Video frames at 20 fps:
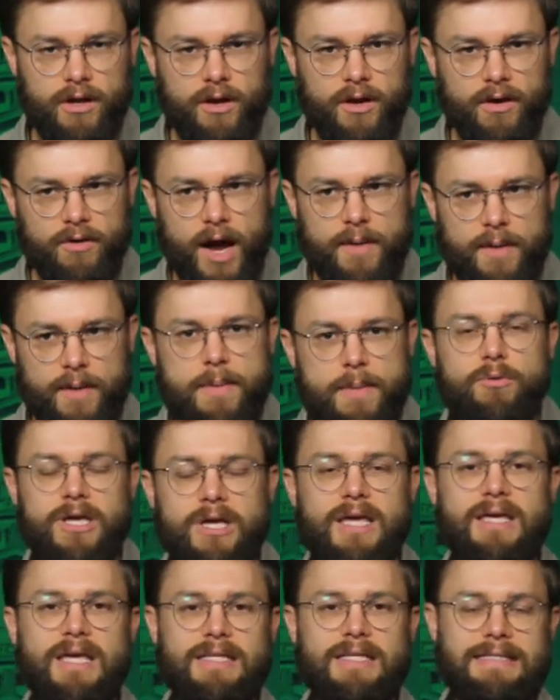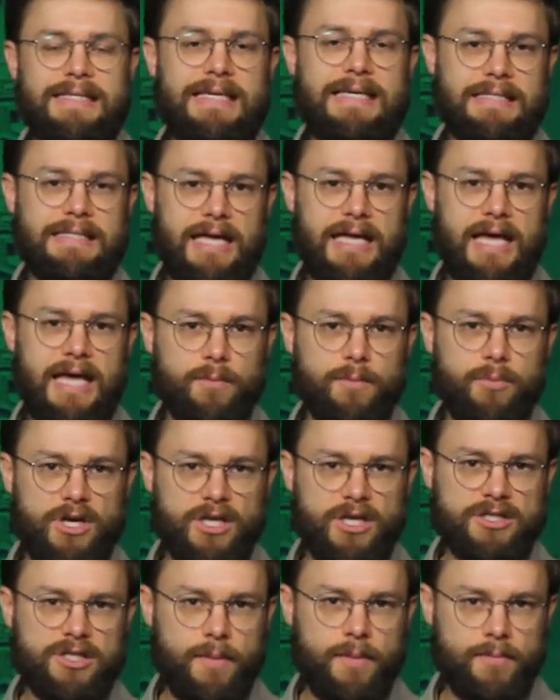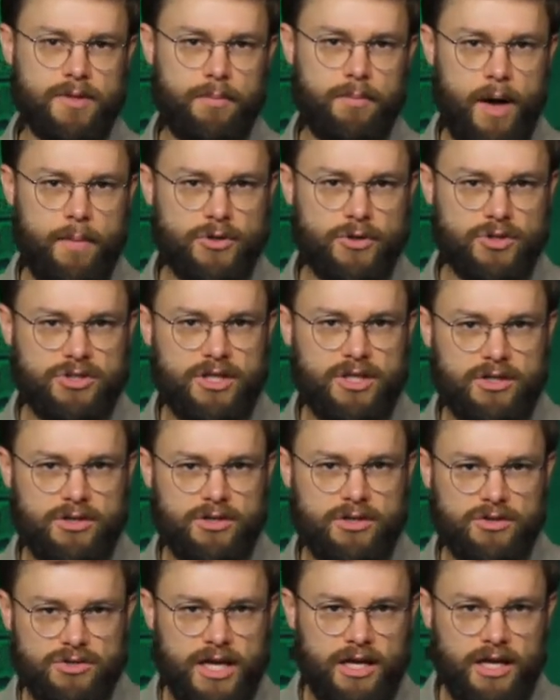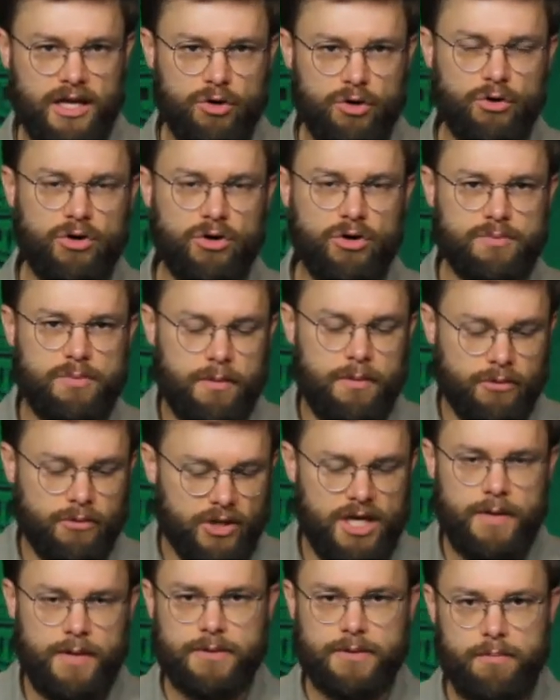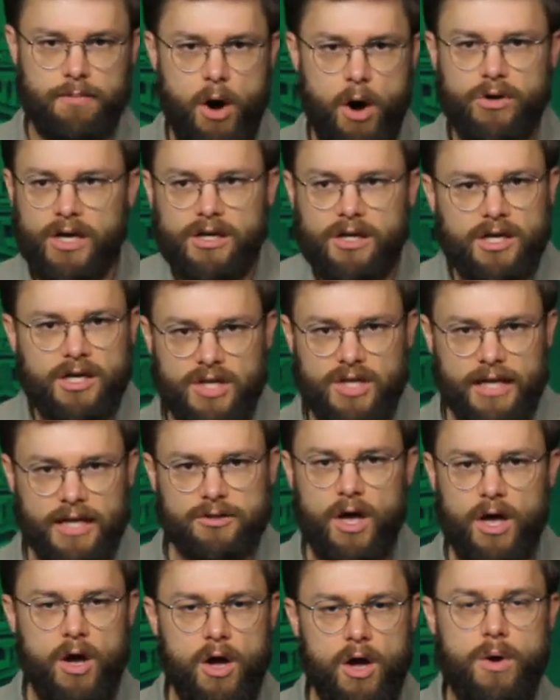right? Maybe we could get TSET to print us up some bumper stickers that encourage people to keep smoking because that's,